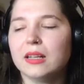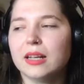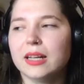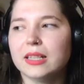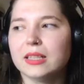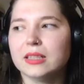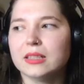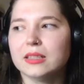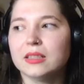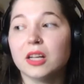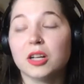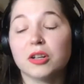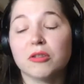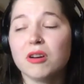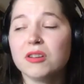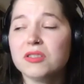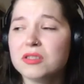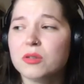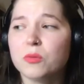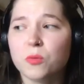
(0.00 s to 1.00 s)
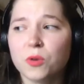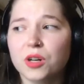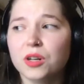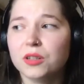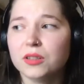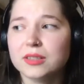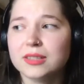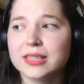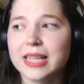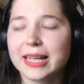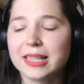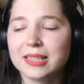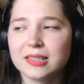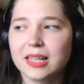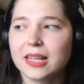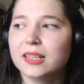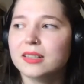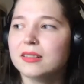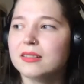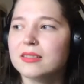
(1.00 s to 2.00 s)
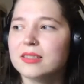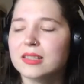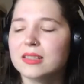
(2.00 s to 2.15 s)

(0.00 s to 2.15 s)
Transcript: And across the world, textiles